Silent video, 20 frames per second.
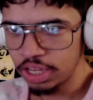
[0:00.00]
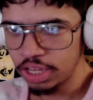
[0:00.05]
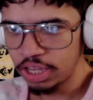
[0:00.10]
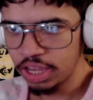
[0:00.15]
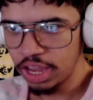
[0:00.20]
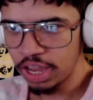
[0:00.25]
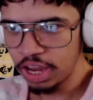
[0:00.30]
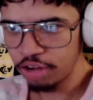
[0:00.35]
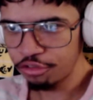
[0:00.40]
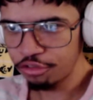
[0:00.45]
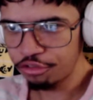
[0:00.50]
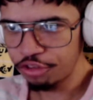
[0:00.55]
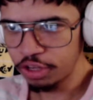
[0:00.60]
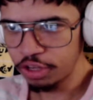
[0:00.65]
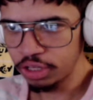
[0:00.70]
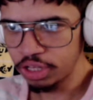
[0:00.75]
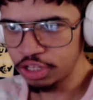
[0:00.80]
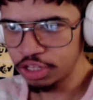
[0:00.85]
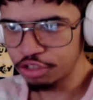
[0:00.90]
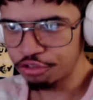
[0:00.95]
Can't
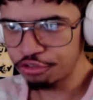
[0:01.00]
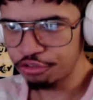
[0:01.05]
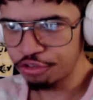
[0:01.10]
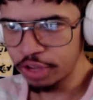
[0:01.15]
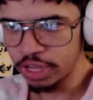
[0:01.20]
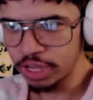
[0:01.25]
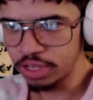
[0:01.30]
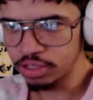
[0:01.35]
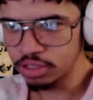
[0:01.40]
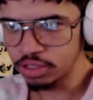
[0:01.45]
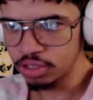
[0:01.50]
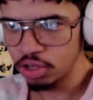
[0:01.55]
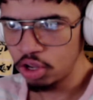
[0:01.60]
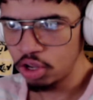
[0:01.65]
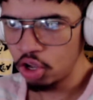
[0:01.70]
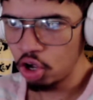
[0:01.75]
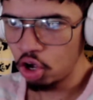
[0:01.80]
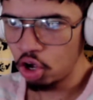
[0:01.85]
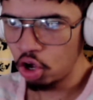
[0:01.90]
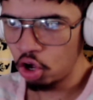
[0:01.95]
Feel His Face,
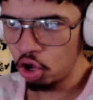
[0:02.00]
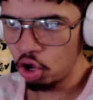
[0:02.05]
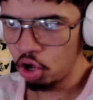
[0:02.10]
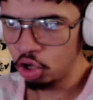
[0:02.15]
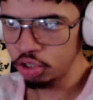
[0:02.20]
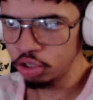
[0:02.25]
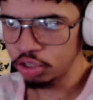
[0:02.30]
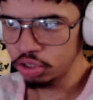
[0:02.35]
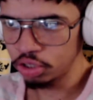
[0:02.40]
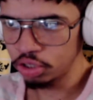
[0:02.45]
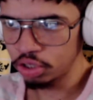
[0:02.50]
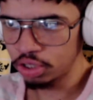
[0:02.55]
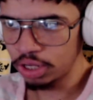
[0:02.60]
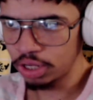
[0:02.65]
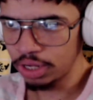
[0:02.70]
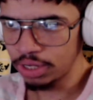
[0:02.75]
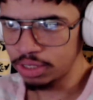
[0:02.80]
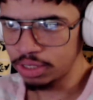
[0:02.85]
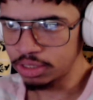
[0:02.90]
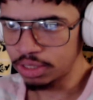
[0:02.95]
all to look
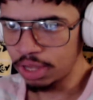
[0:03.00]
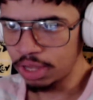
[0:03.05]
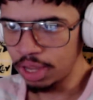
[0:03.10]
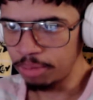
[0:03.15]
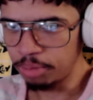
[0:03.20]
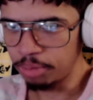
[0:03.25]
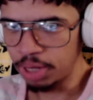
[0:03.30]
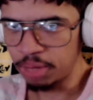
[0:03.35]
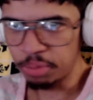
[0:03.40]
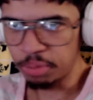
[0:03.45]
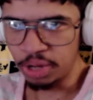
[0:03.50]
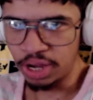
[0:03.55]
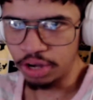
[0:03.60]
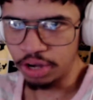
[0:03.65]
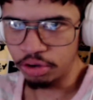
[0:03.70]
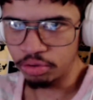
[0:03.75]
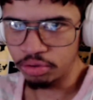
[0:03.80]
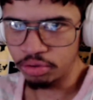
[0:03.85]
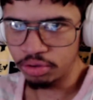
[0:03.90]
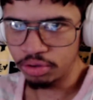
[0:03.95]
like his K-pop
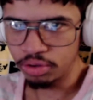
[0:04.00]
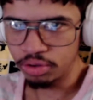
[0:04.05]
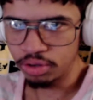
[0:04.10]
idol.